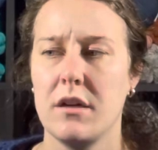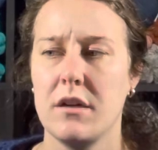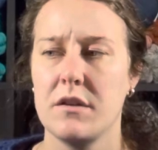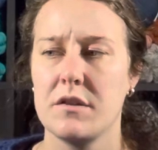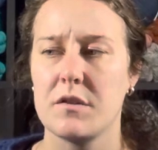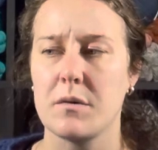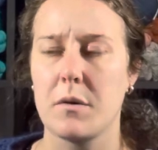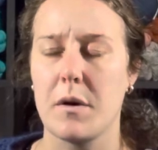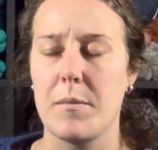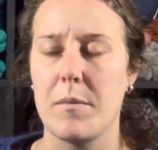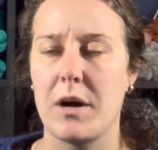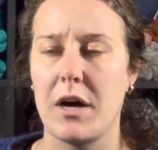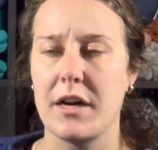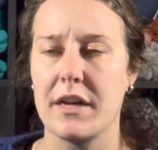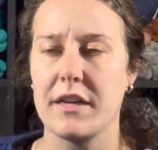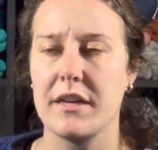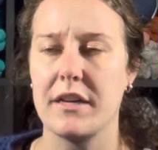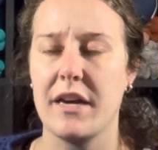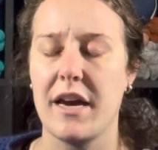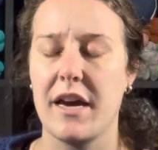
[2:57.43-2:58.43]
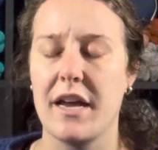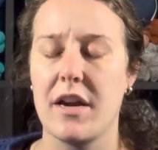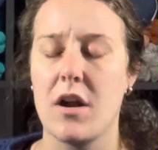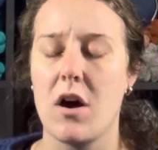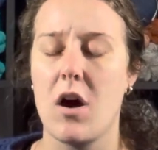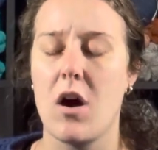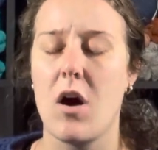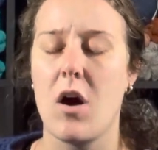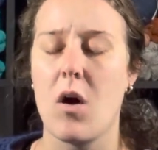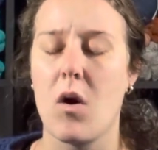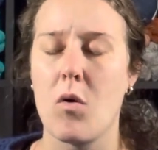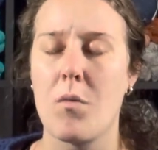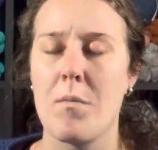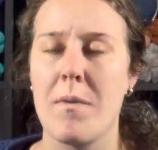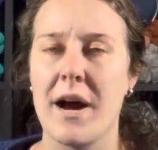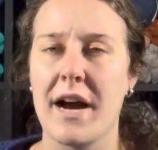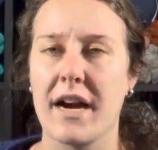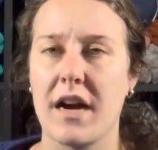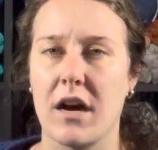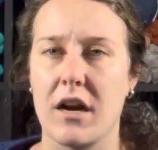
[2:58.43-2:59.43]
So I bought it, and oh
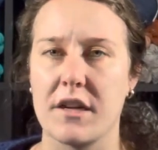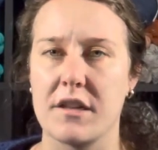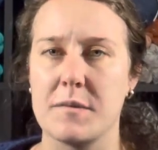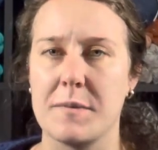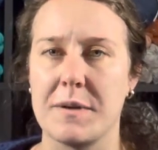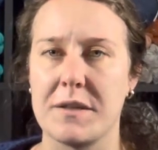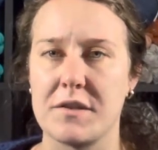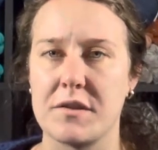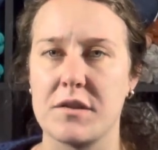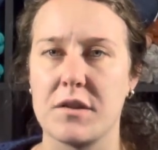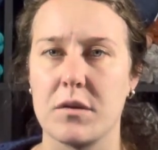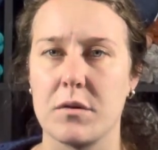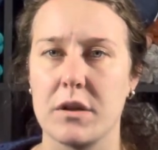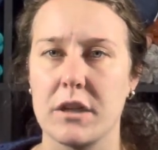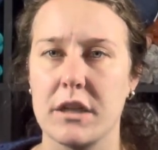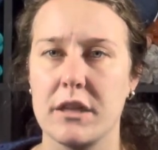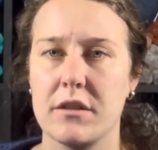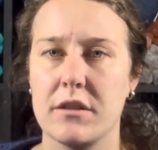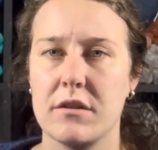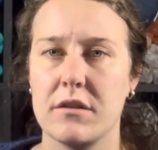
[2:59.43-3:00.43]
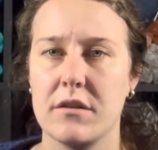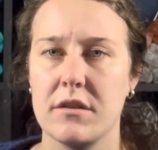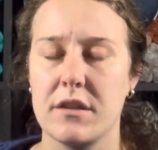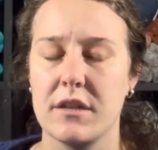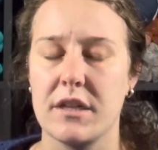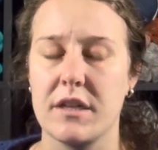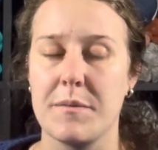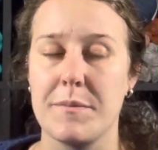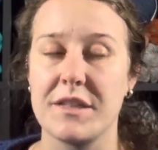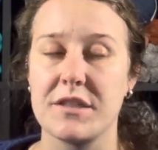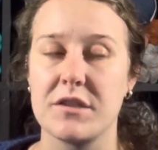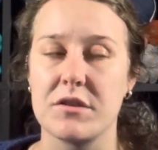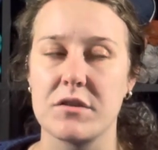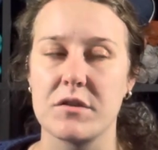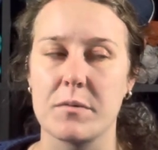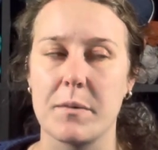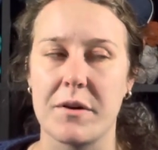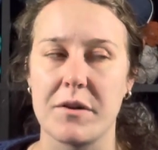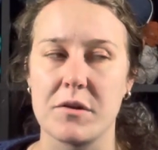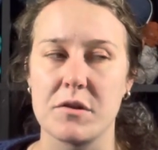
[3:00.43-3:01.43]
my God, it smells so good. It makes your
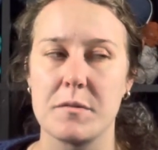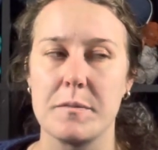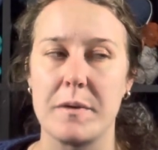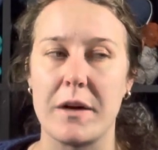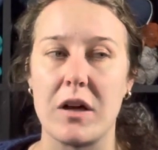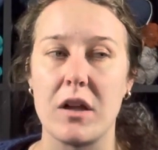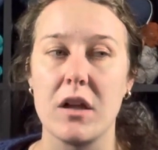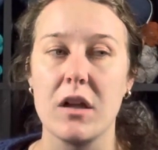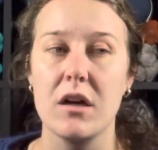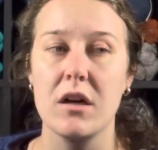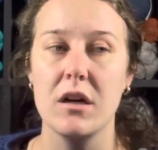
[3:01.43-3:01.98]
sweaters smell